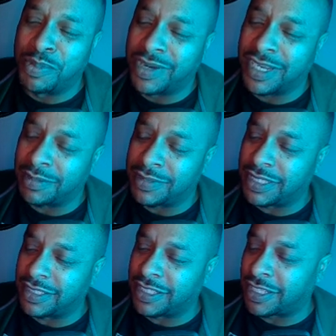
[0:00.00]

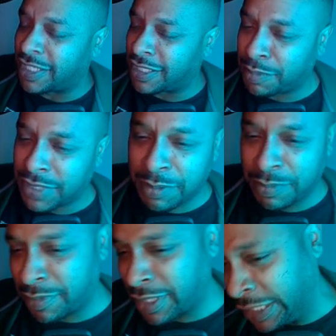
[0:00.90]
bring I'm,
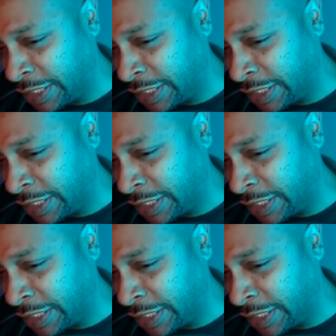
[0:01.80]
I'm